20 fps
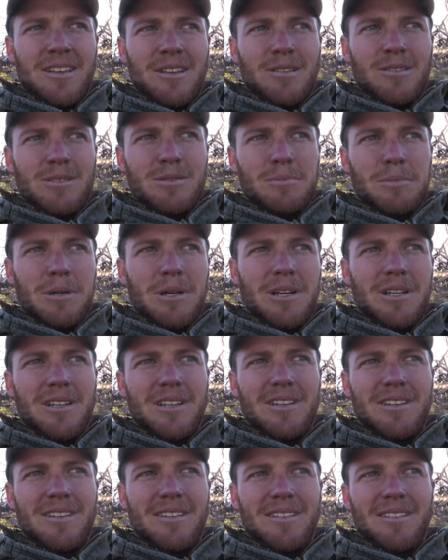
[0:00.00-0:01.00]

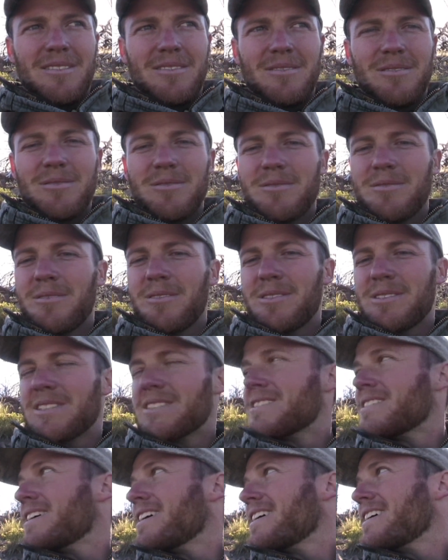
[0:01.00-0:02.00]
Spotted, what would you
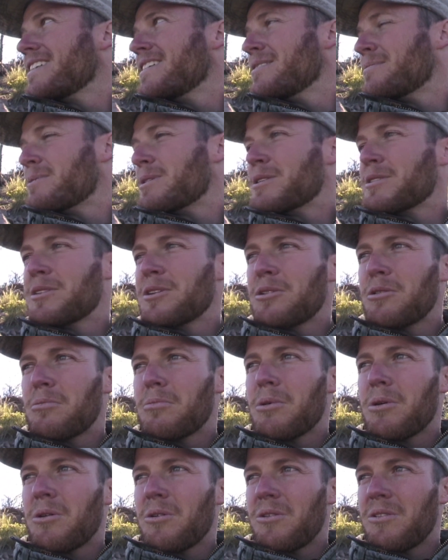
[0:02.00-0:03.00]
say, number two
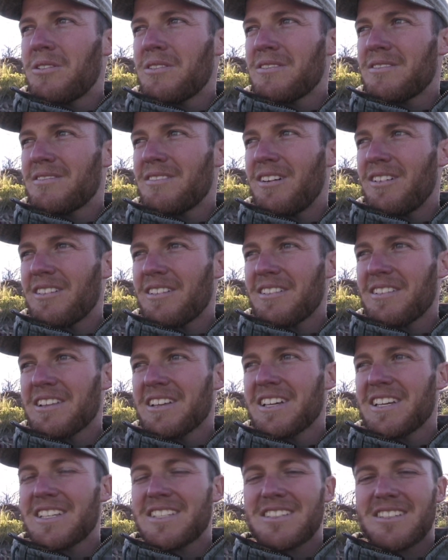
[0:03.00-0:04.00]
bull on the
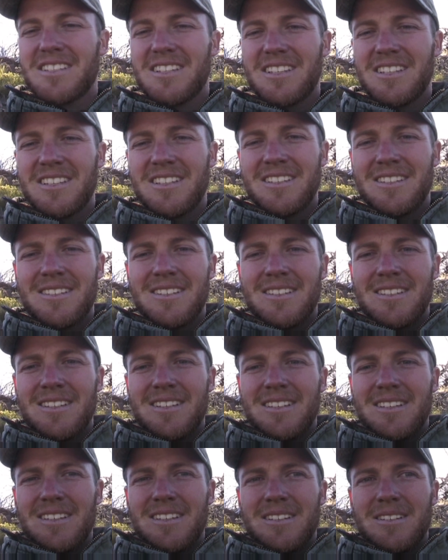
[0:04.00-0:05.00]
list.
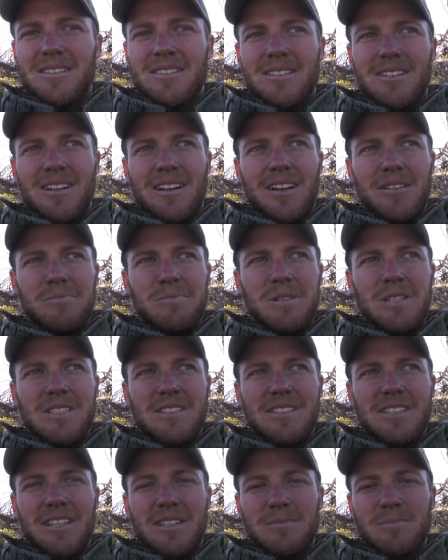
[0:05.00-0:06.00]
Great big
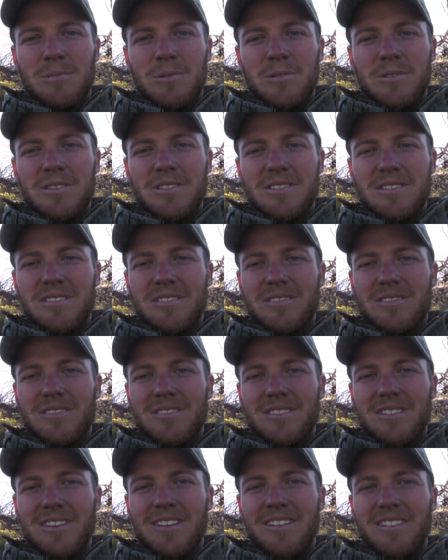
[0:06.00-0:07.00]
six point, so
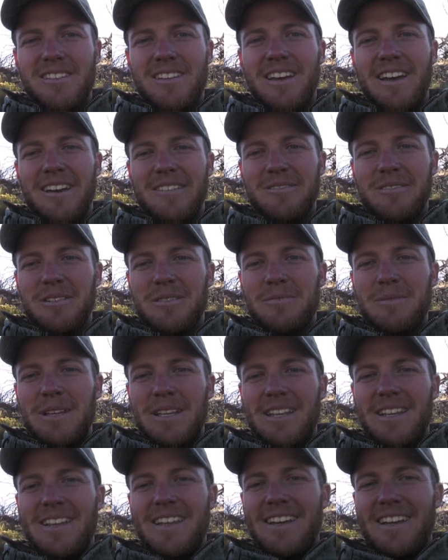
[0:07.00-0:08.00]
got dad with me
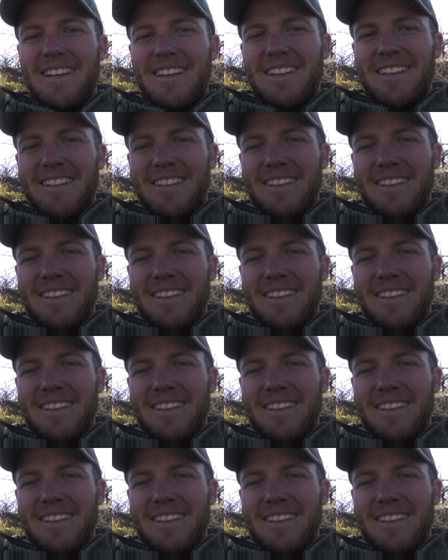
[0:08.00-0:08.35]
today.